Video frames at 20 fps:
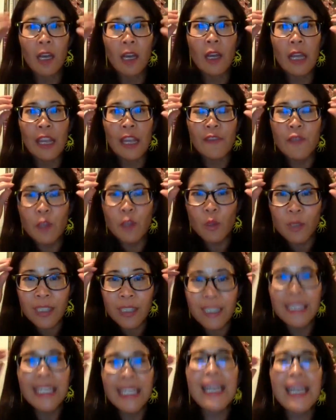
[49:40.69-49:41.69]
if you
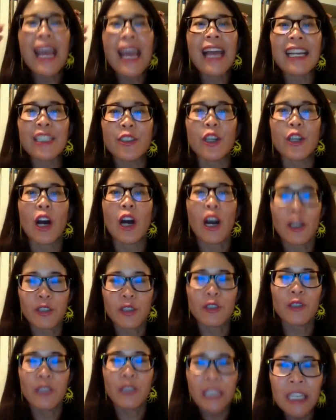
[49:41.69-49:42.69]
see a doctor
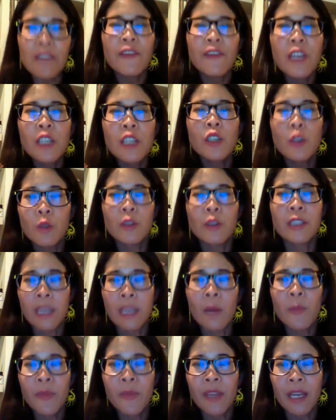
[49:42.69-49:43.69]
giving you
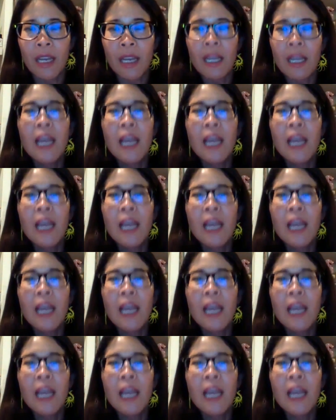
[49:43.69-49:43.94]
something,